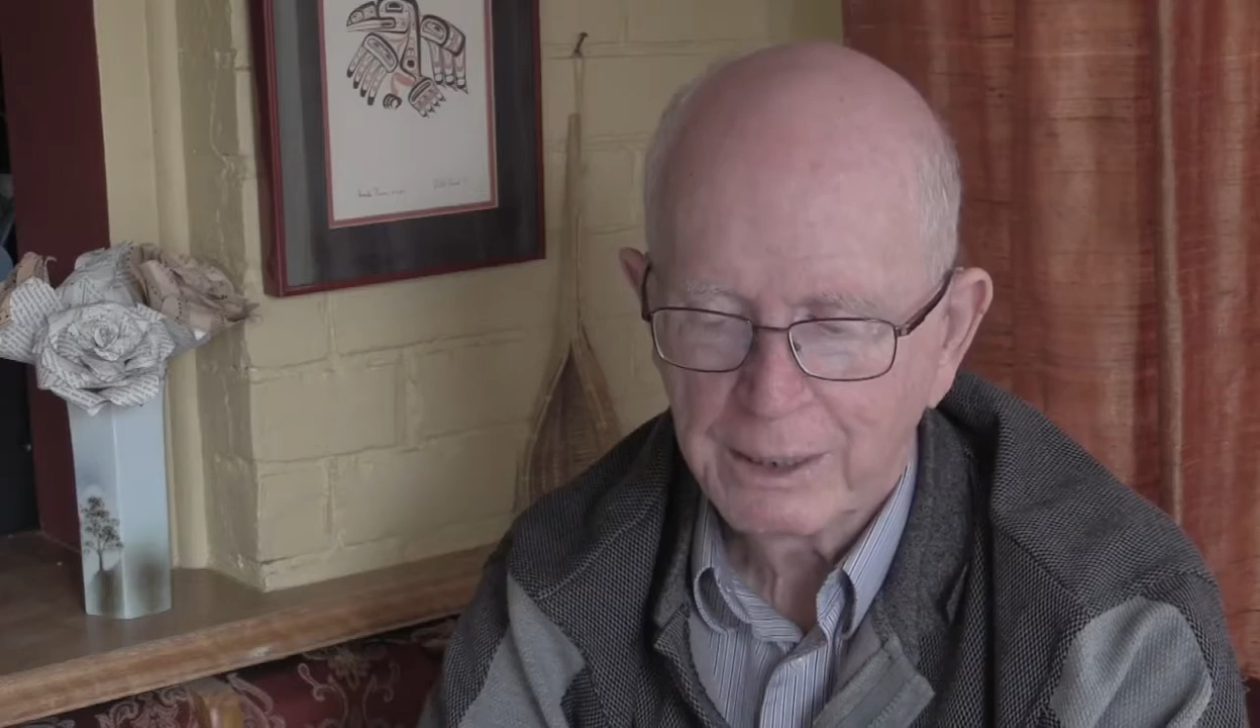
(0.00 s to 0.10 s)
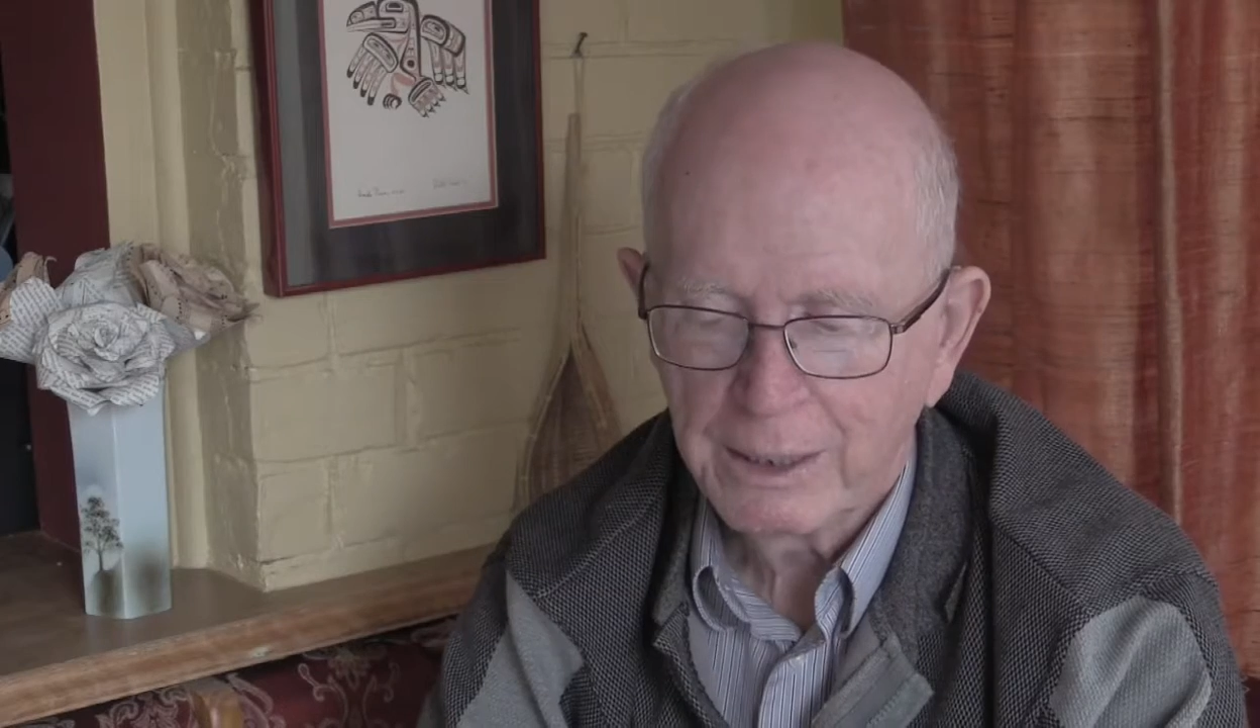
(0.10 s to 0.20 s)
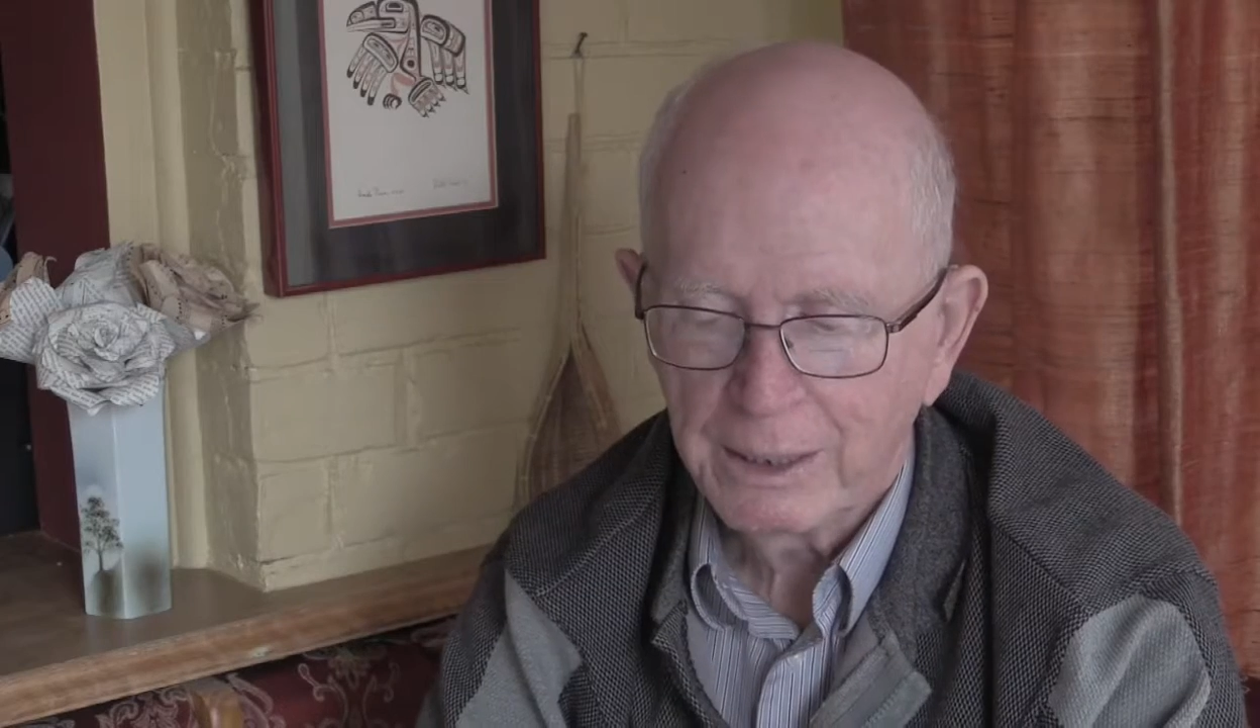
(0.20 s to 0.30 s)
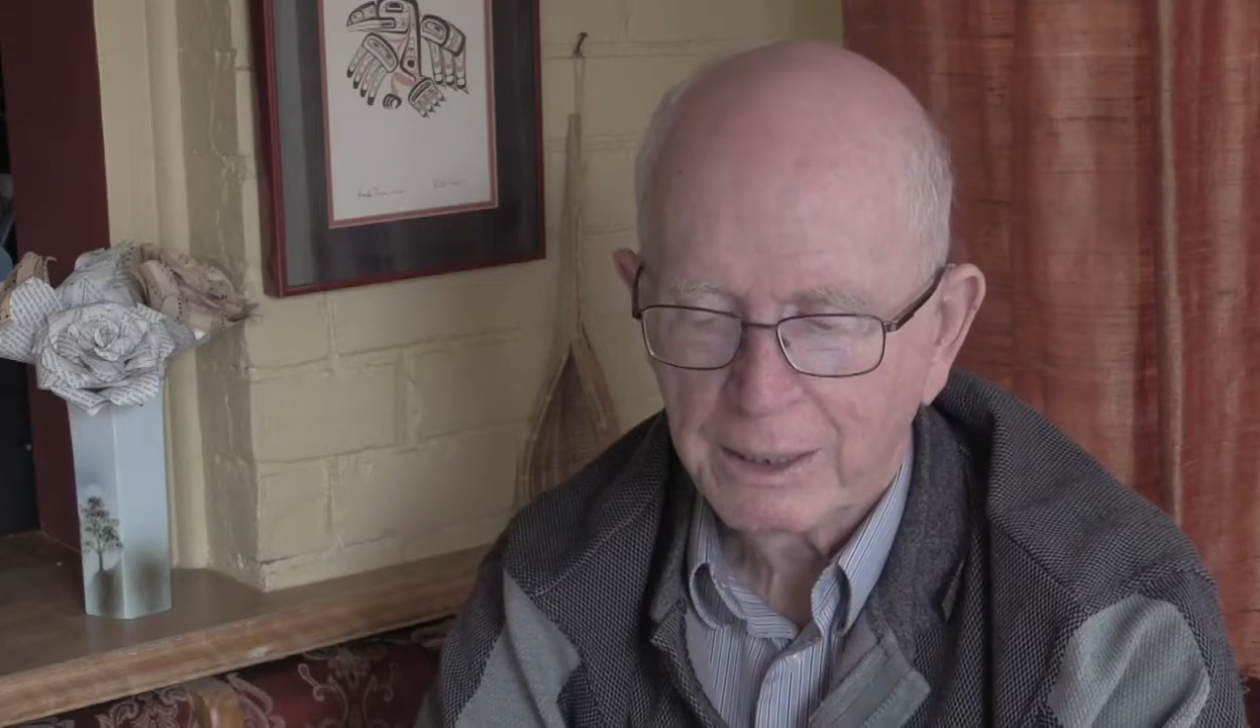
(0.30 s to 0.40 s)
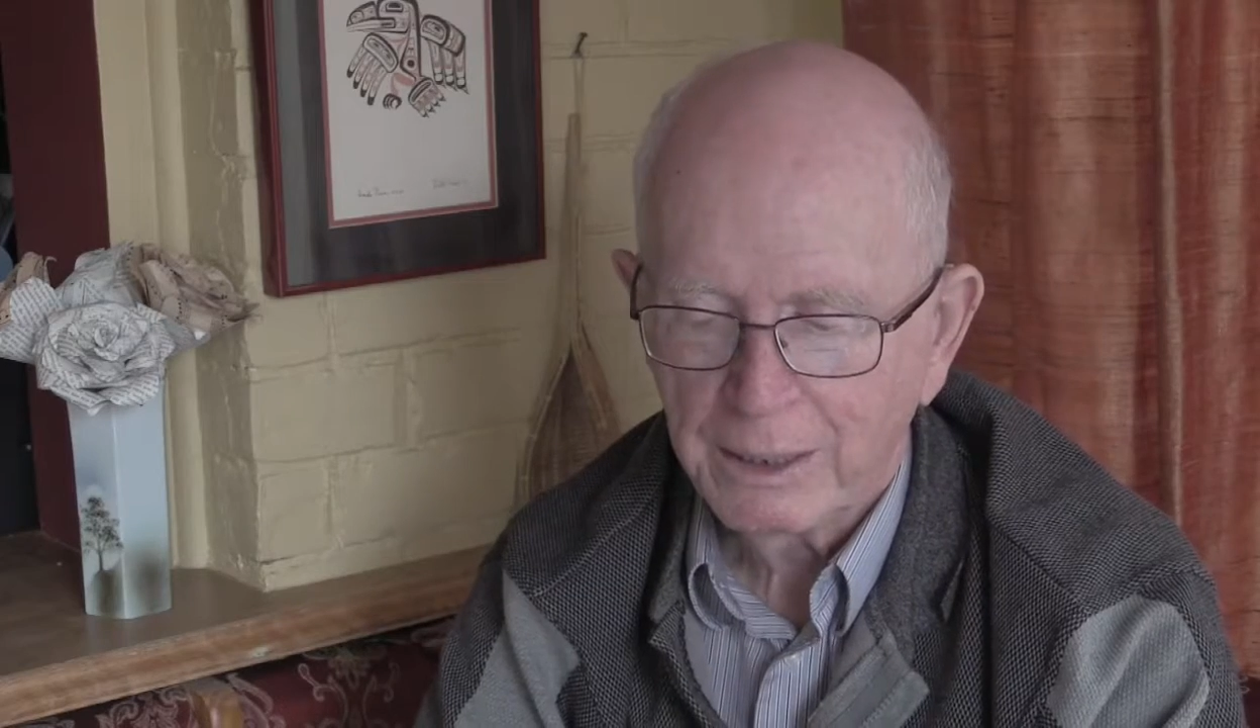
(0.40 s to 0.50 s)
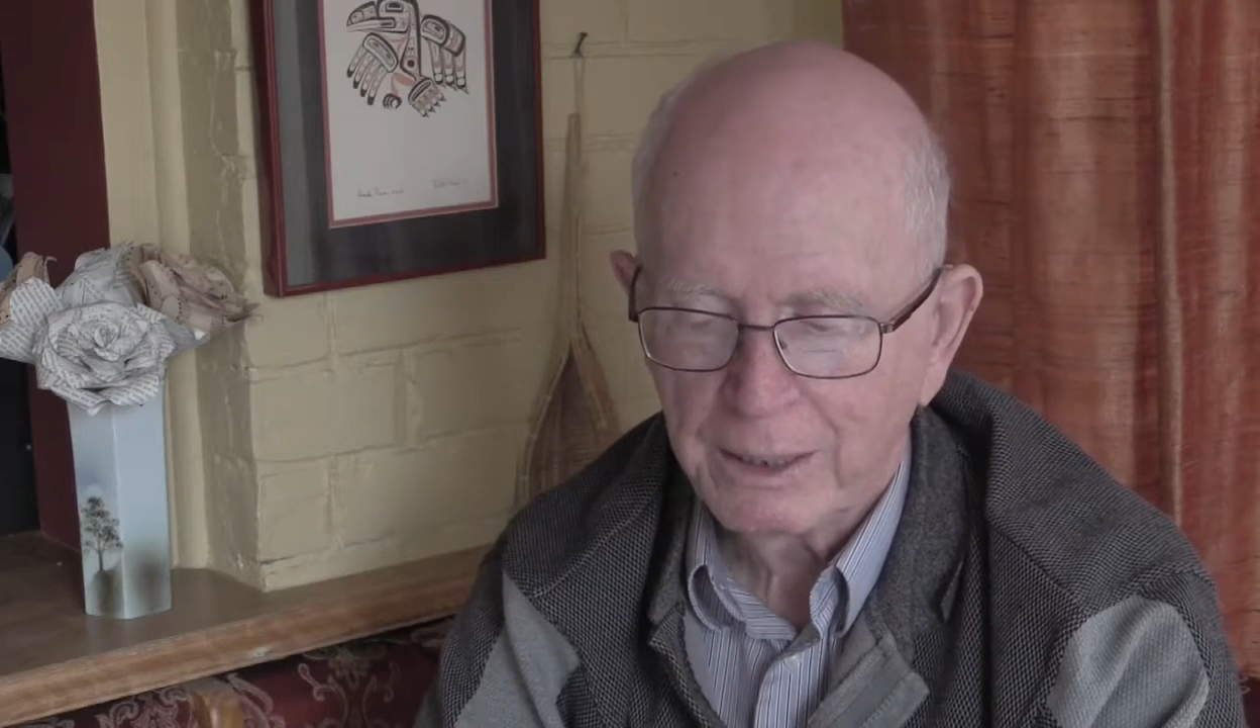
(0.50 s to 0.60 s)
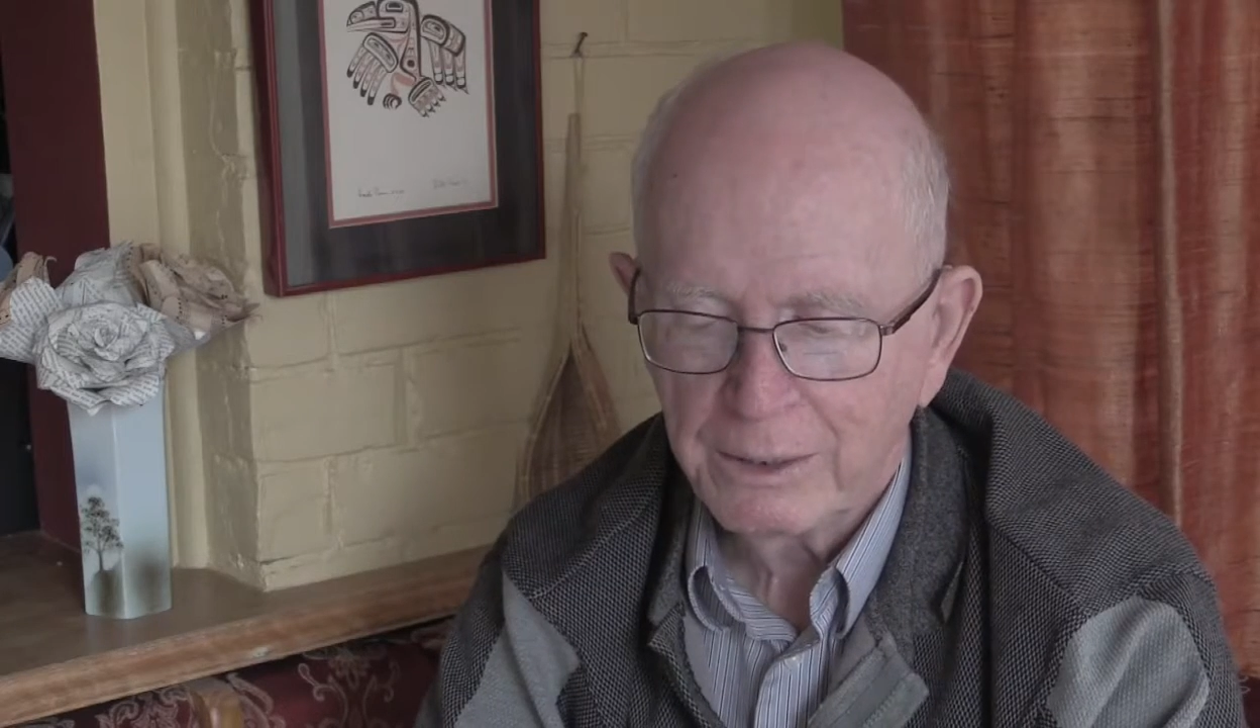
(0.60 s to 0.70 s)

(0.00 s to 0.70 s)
in